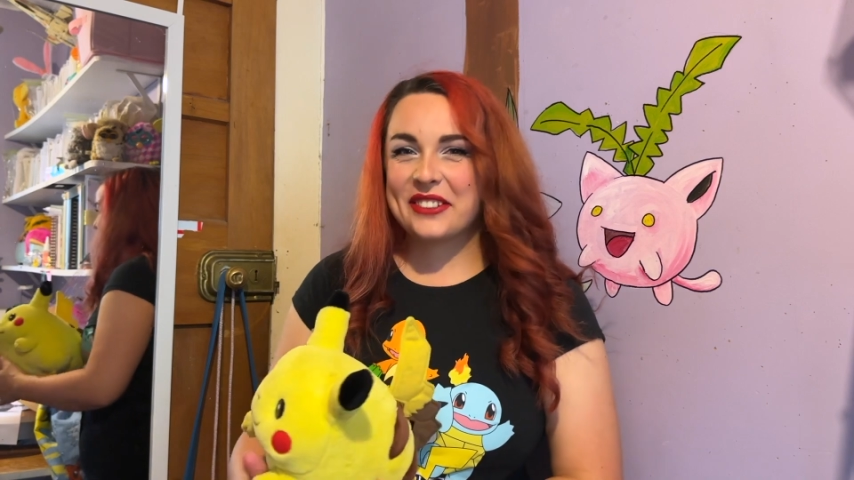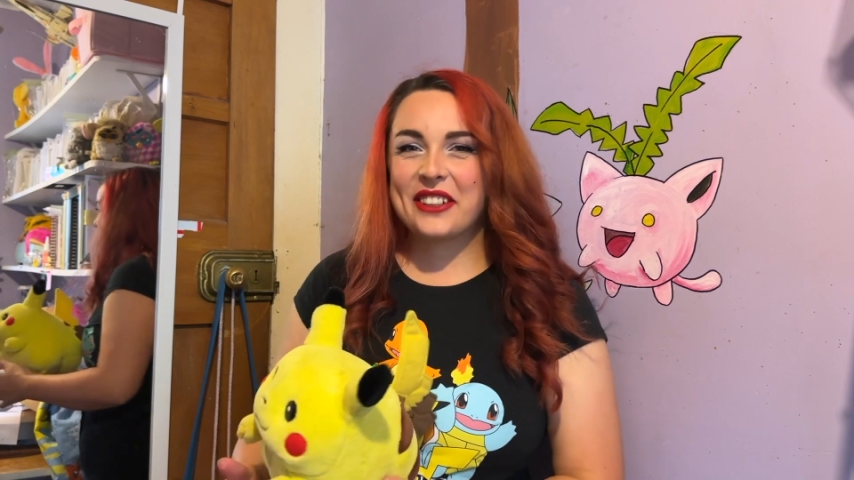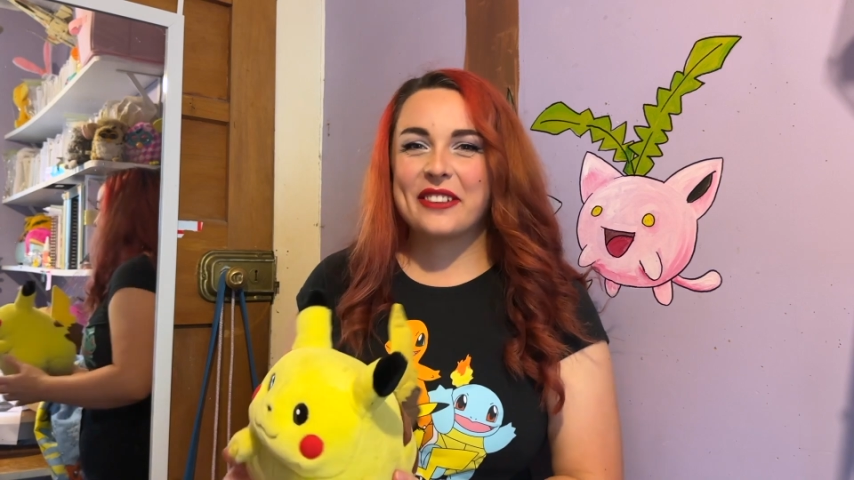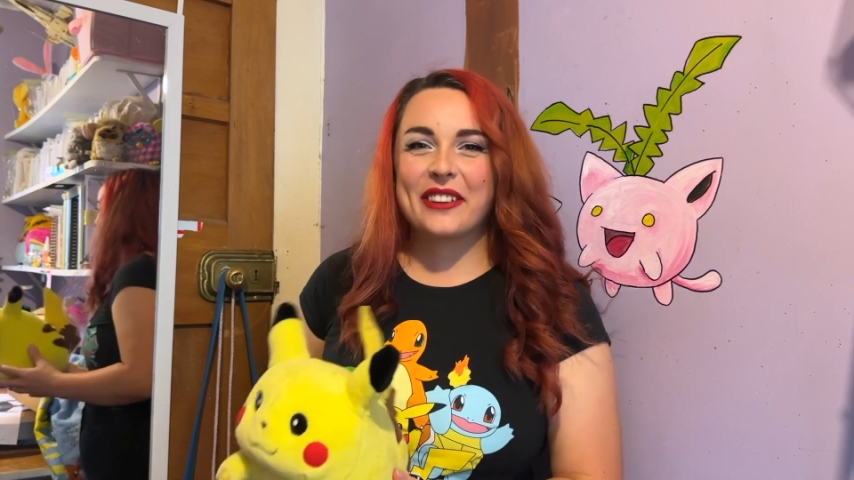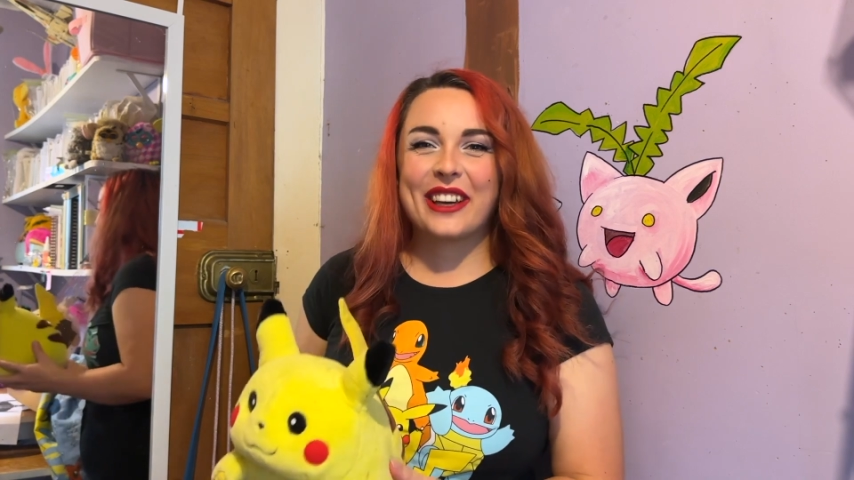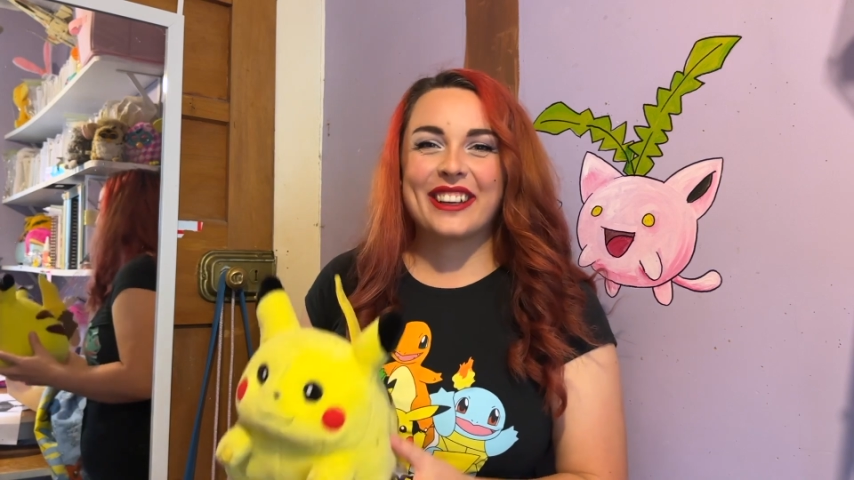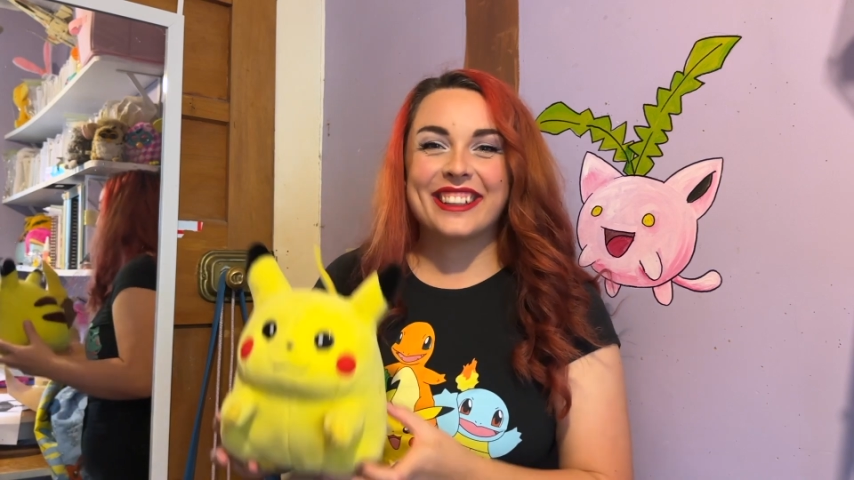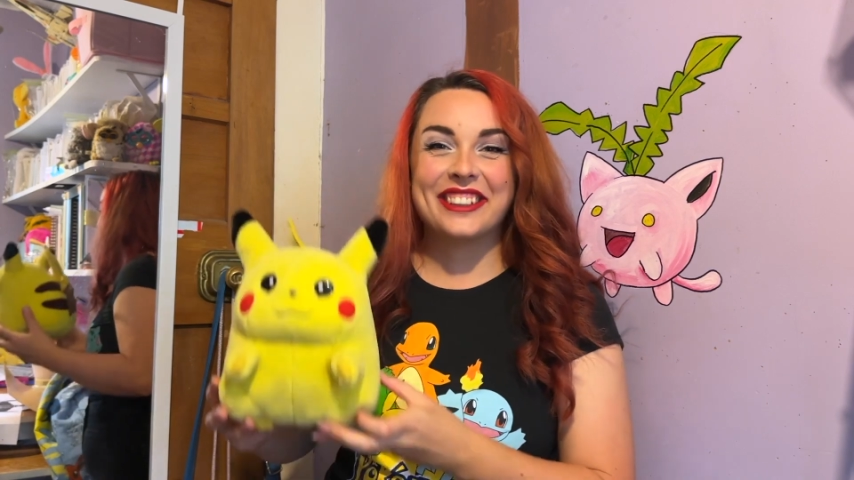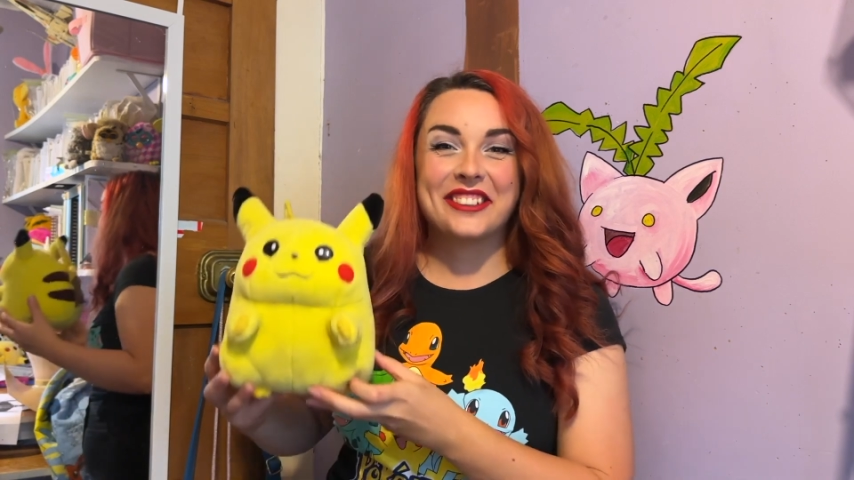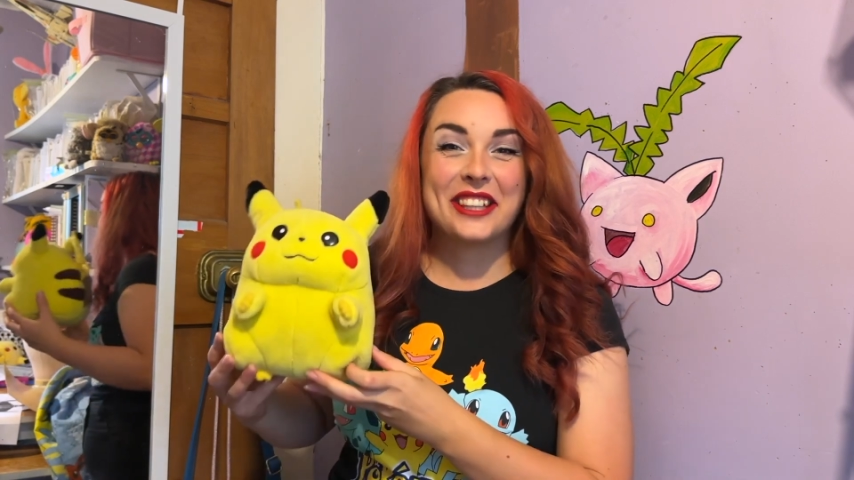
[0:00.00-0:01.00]
week we're going to
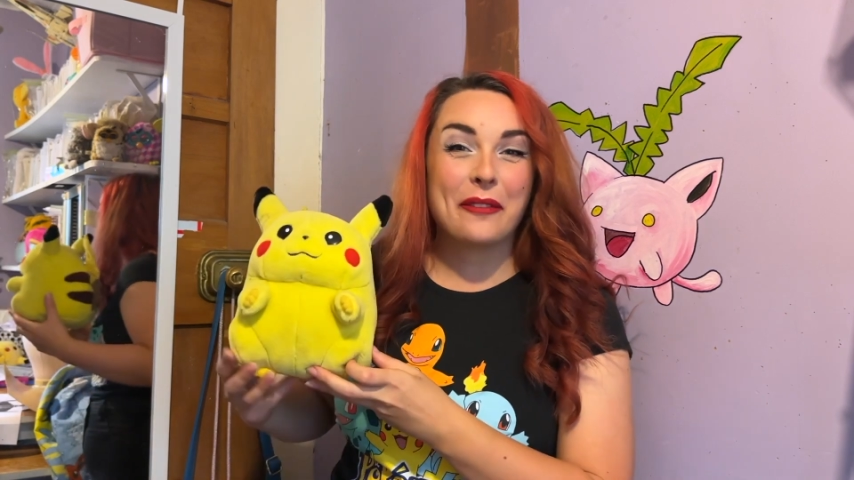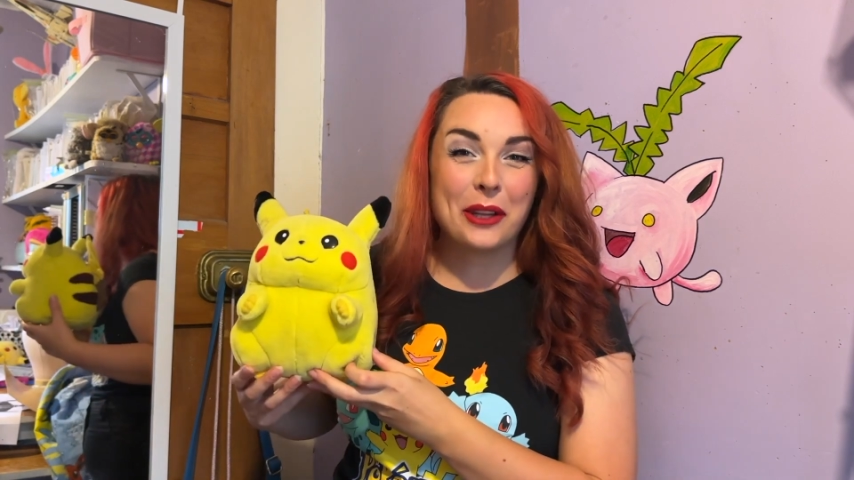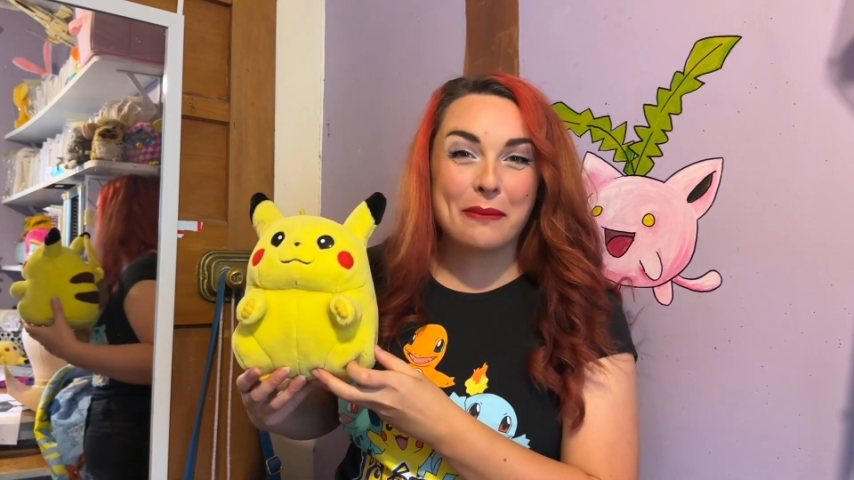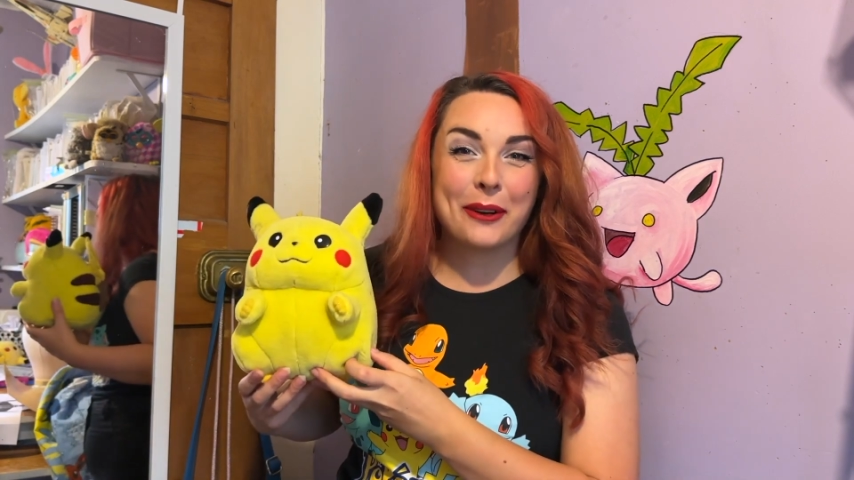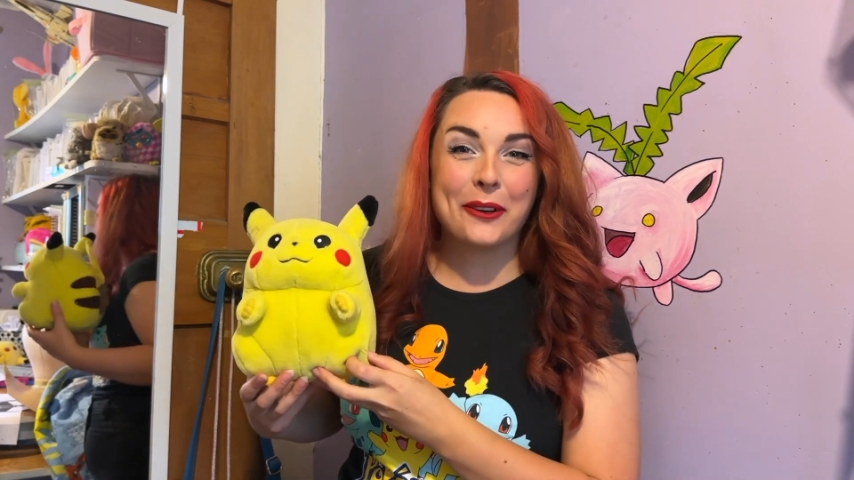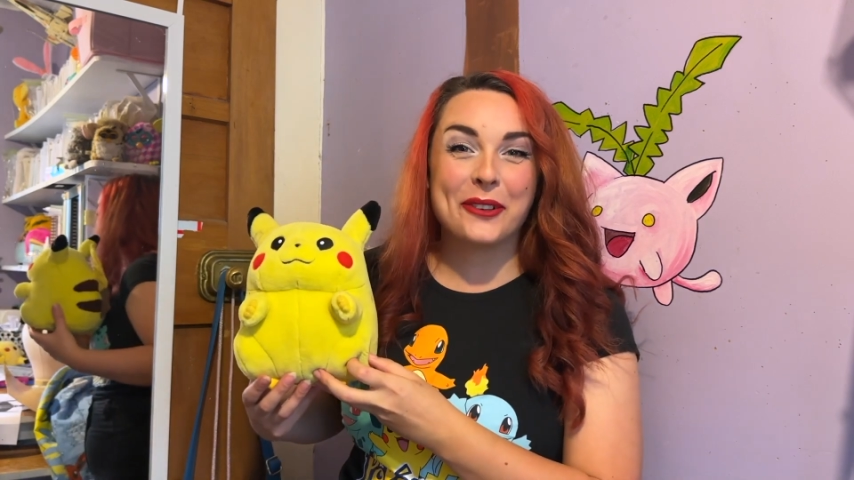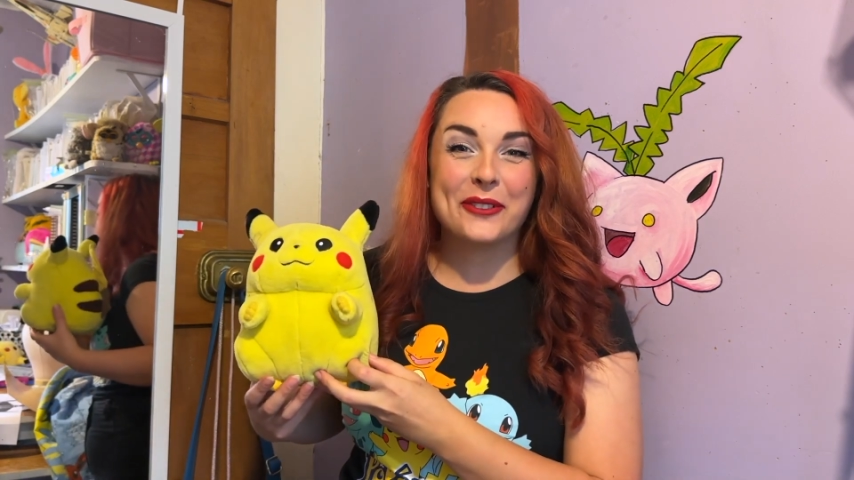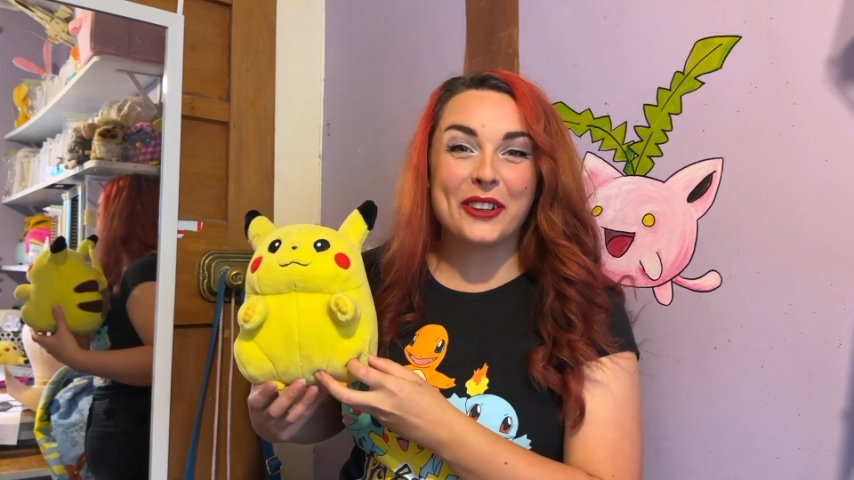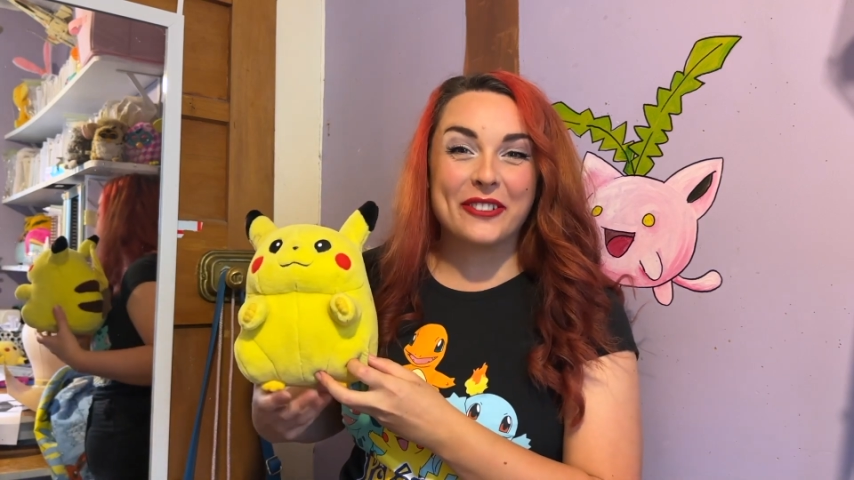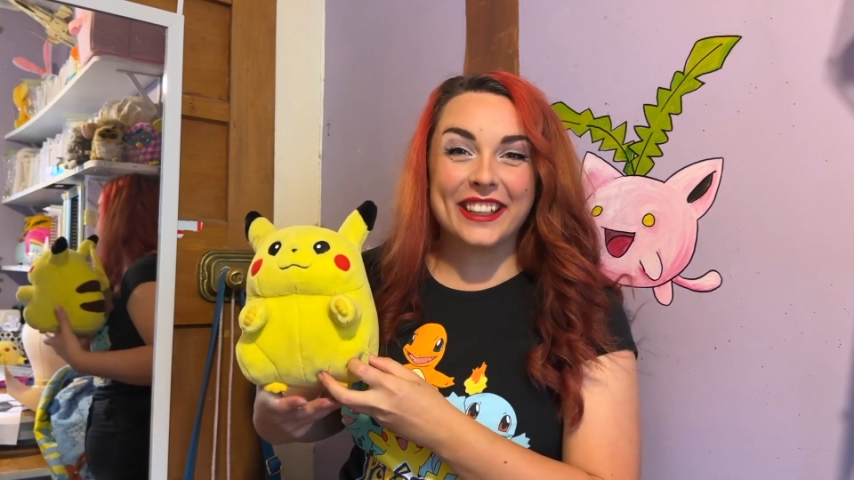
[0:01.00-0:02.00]
do something
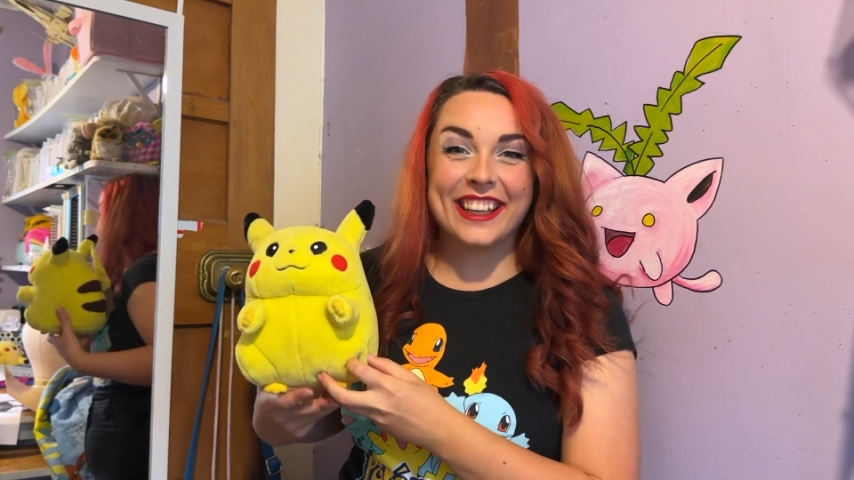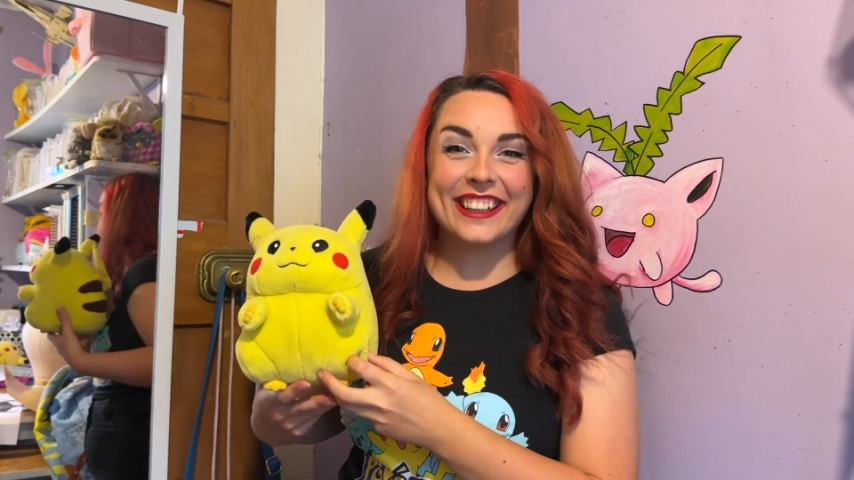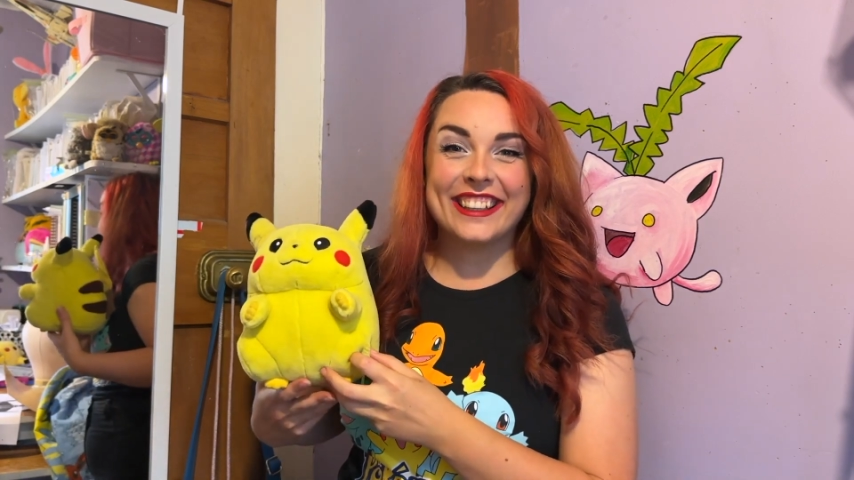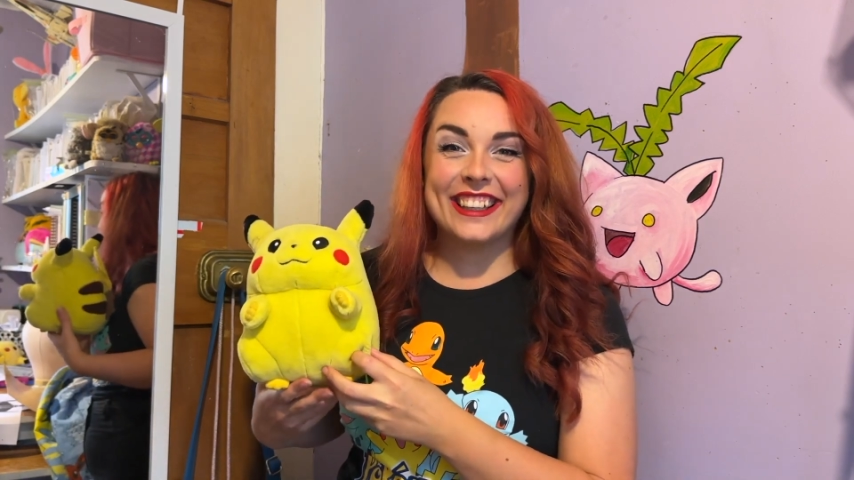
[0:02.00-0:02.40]
Pokemon related